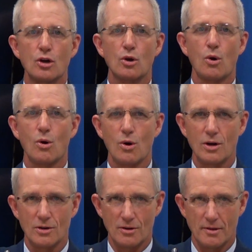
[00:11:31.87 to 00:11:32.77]

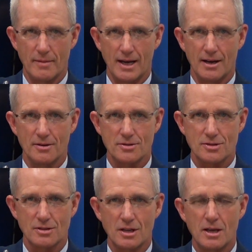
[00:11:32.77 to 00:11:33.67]
corner the
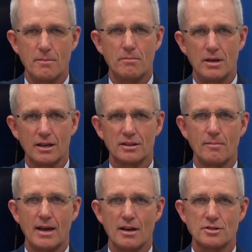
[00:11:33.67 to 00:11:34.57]
mouse, pick the
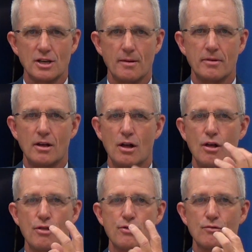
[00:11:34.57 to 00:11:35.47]
mouse up
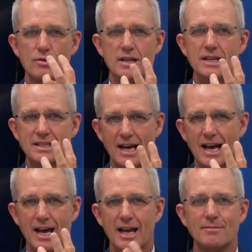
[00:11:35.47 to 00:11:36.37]
3
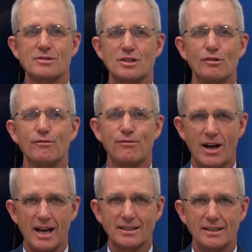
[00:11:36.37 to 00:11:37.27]
times till
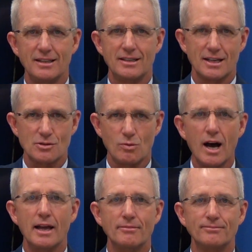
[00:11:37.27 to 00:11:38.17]
finally, guess
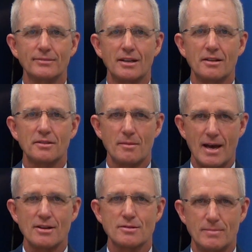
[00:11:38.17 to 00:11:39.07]
what? The
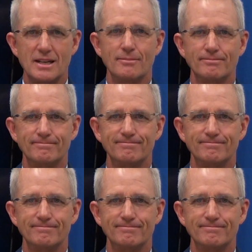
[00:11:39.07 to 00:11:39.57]
mouse bit him.